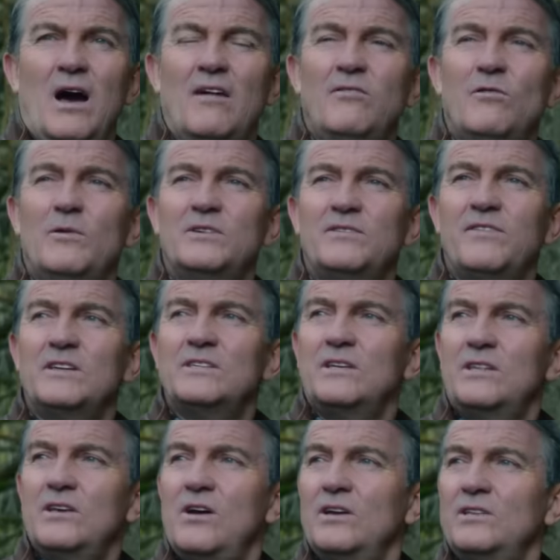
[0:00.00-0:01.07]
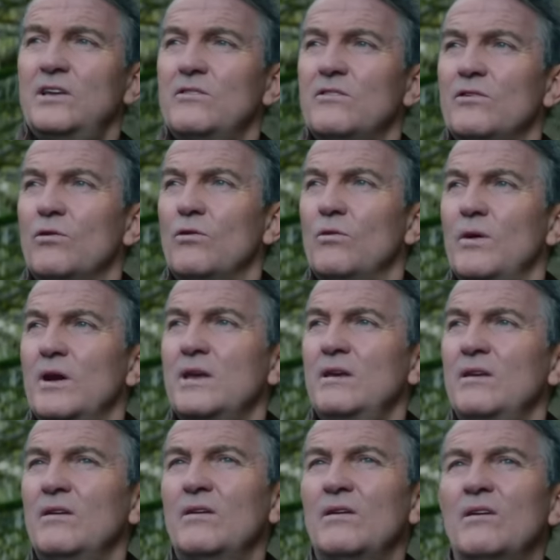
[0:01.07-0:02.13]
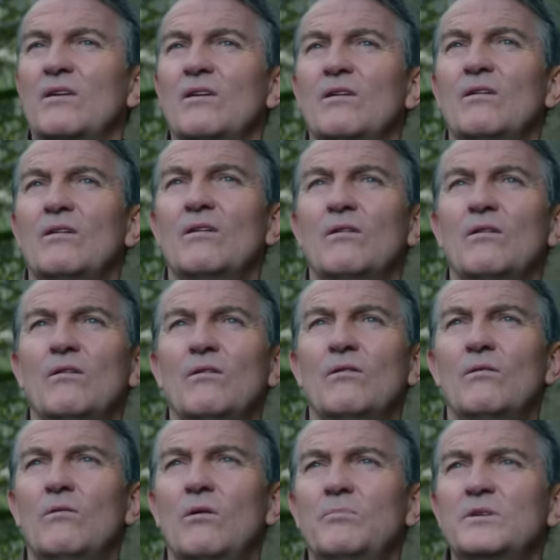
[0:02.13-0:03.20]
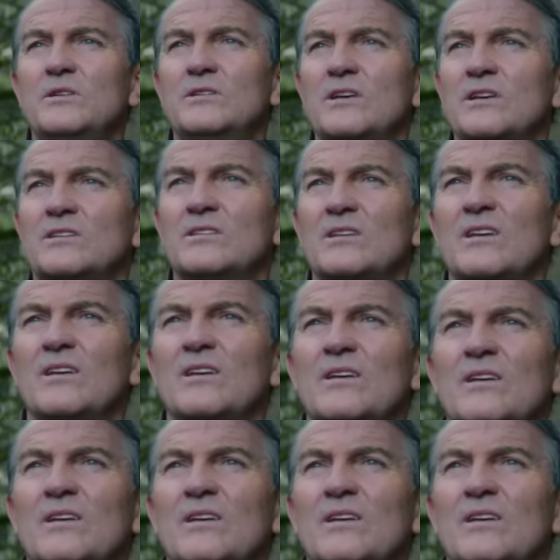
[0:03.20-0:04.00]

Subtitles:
I've always fancied the idea of Norway. What bit's this?